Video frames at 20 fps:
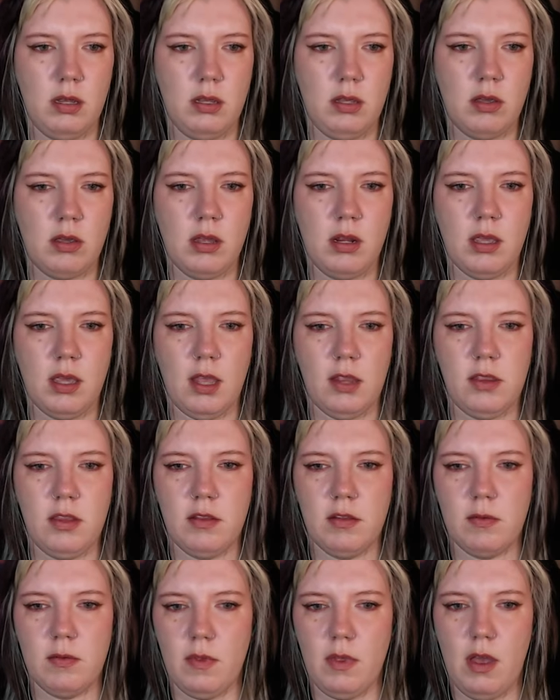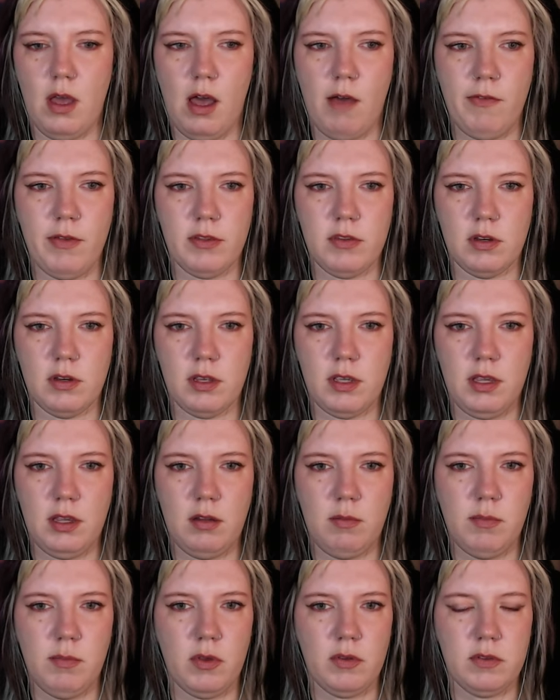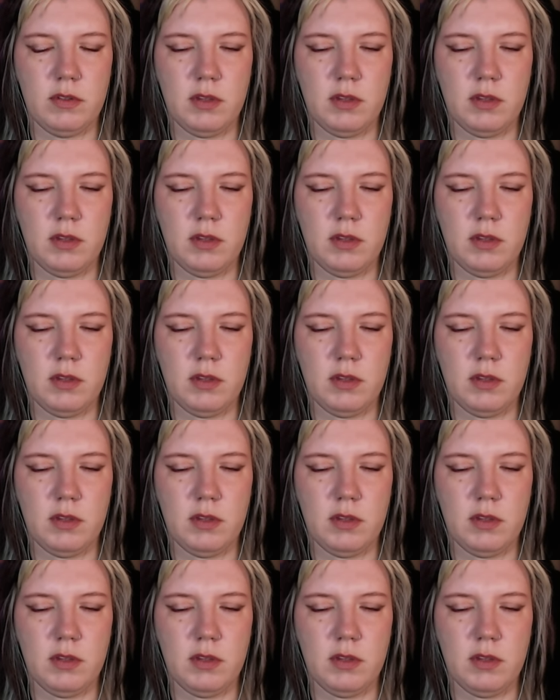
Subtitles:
you're gonna get this officer killed most